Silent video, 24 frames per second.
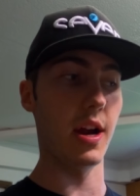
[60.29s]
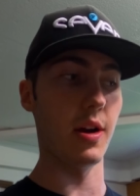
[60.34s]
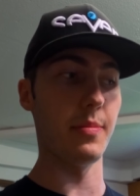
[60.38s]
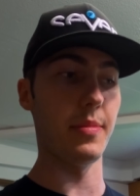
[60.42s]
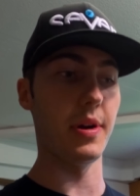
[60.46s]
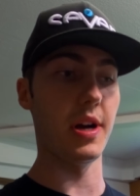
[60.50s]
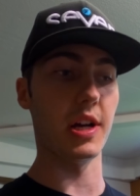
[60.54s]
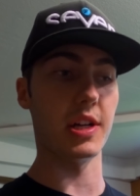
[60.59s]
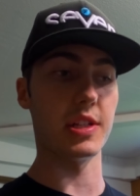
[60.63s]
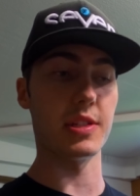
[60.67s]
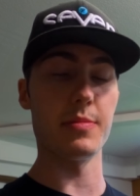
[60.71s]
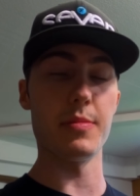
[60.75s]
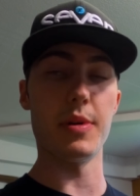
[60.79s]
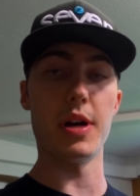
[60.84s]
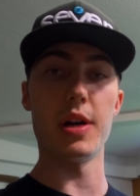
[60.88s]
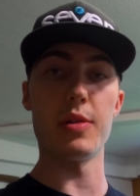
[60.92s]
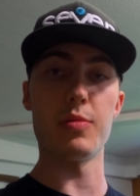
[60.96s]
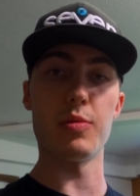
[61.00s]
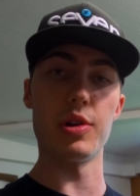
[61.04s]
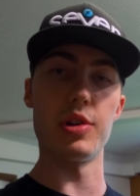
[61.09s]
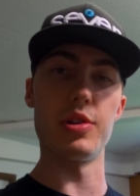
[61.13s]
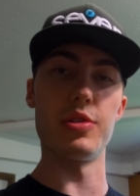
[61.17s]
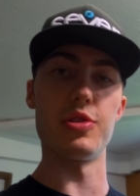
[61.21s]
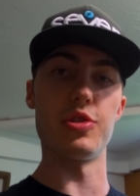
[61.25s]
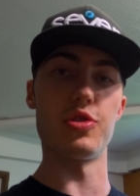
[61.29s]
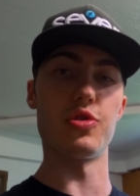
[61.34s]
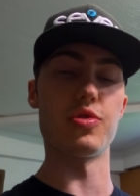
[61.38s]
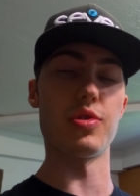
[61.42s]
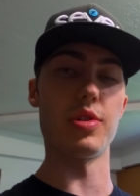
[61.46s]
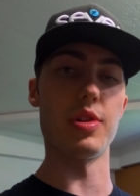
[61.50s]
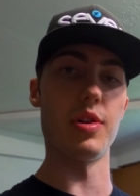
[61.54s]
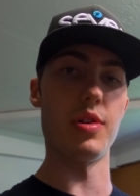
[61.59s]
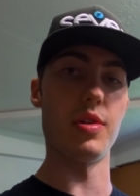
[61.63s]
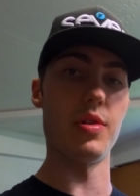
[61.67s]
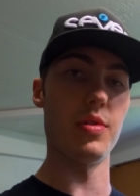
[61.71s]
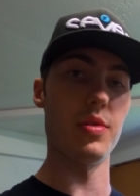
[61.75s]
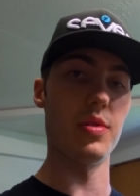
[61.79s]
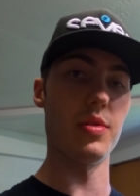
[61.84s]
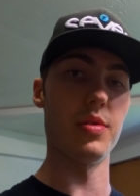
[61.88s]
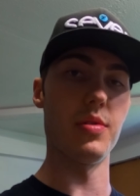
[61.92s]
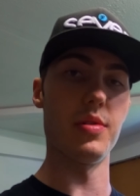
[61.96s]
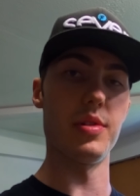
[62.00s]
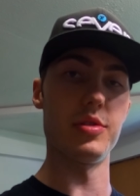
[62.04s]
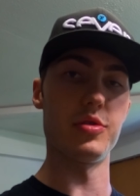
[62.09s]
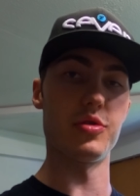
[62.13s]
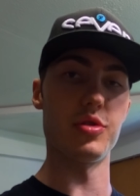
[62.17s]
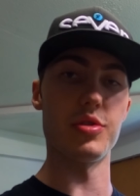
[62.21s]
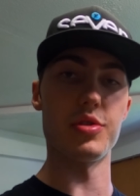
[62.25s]
airbox mod, where you just drill a
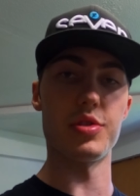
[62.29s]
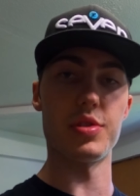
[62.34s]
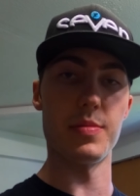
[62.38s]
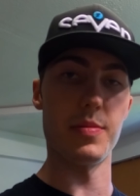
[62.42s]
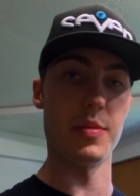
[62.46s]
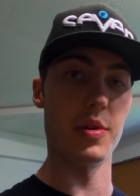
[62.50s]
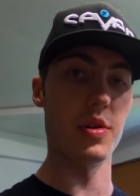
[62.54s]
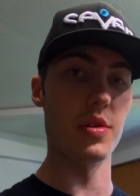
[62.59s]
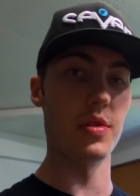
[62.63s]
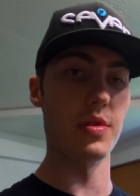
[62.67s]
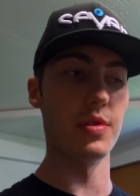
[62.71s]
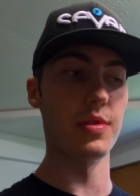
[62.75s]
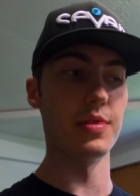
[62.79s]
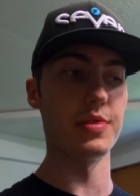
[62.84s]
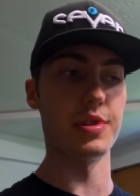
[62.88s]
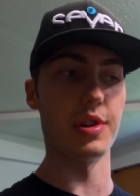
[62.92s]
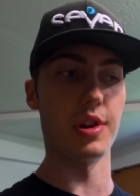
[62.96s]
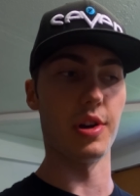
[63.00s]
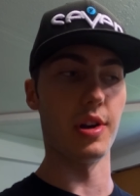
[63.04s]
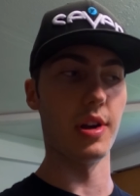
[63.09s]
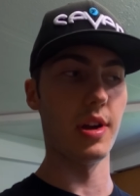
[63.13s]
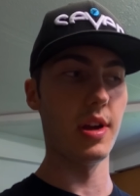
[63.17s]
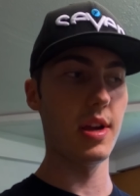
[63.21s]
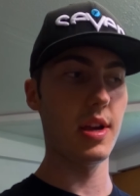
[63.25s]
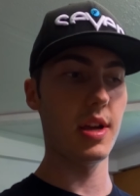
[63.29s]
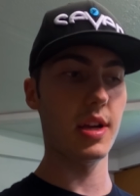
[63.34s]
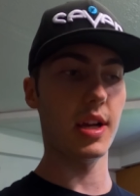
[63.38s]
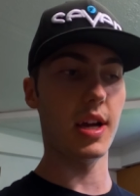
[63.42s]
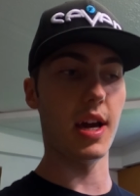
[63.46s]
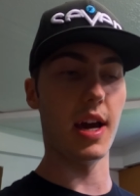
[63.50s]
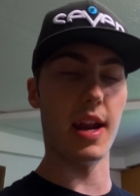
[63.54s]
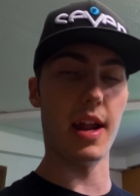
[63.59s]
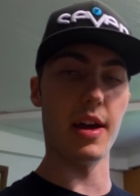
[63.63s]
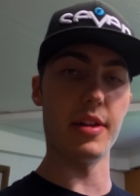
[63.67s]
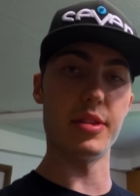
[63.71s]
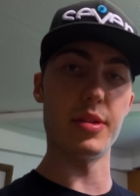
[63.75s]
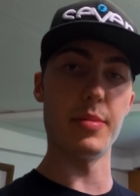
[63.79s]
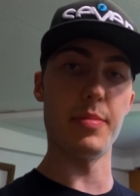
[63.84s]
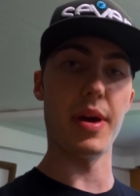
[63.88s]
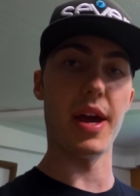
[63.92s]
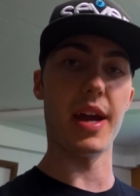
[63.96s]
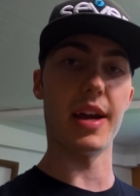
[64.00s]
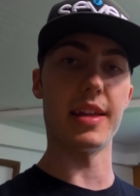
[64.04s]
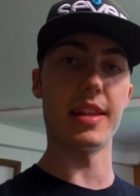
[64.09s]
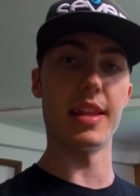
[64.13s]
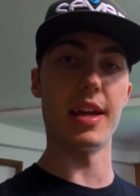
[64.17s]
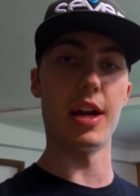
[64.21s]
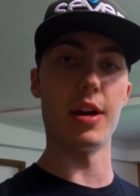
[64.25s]
hole, drill some holes or cut out the back
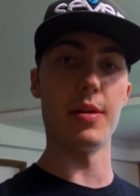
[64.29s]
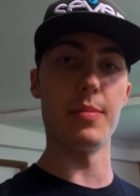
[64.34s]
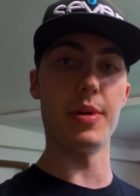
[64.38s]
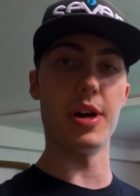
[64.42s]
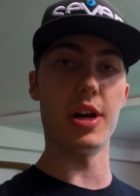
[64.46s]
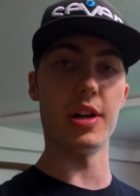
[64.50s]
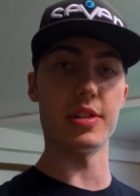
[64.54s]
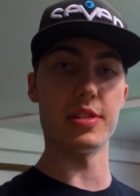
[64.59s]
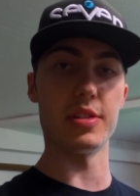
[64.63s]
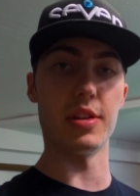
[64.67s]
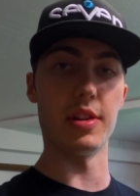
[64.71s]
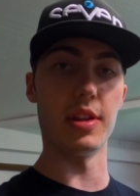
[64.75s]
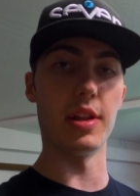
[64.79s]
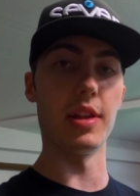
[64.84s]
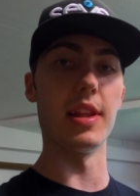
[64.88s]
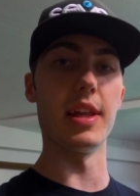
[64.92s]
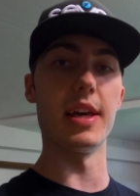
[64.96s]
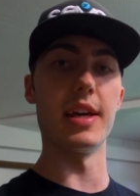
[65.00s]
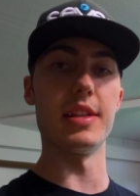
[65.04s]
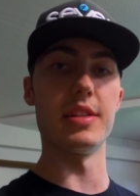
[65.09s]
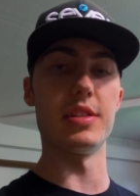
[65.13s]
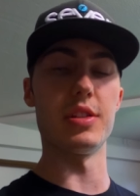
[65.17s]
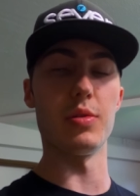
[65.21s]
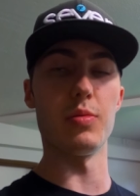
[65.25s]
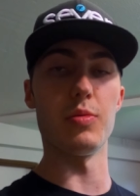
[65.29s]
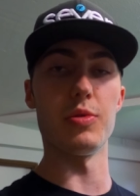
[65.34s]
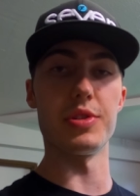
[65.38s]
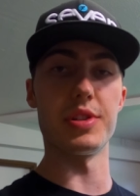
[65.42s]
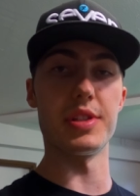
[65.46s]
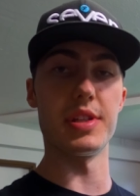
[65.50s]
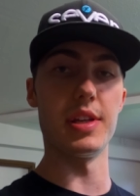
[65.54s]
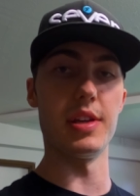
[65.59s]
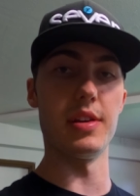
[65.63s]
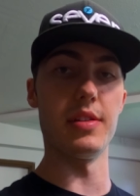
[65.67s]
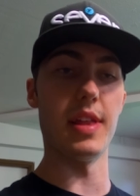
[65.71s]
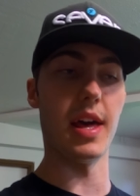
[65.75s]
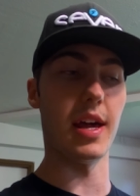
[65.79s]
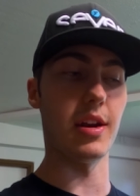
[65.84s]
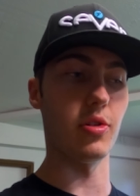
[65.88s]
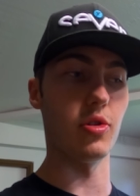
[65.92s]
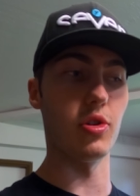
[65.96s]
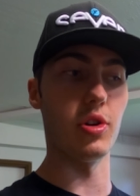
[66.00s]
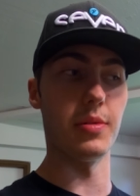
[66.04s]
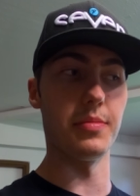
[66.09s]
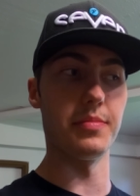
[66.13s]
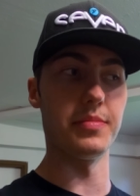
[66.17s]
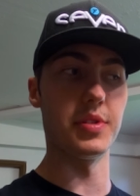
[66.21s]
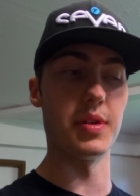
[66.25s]
of the airbox on the lid. So we'll see, that'll go
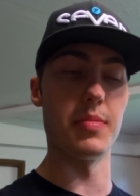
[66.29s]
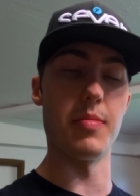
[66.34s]
up